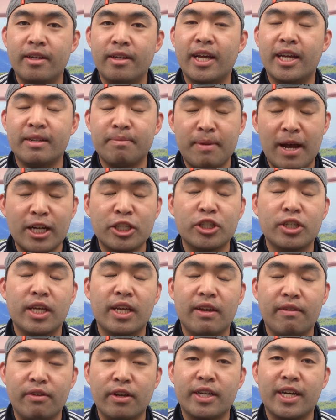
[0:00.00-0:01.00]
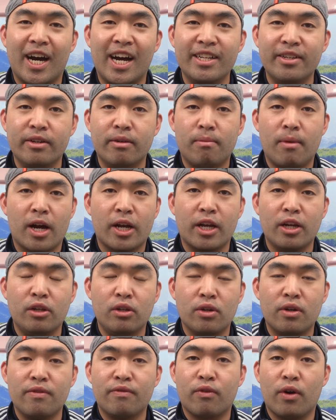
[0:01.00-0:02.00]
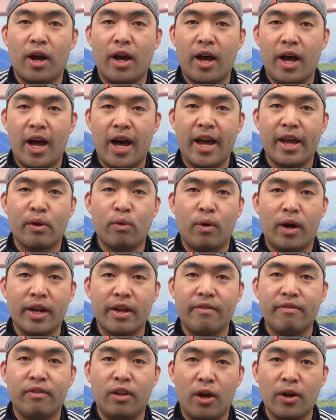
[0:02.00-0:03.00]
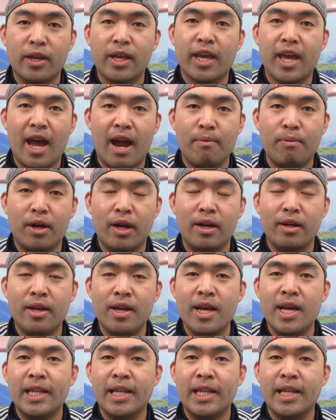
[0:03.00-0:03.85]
especially if you guys are in the market looking for a high quality vlogging camera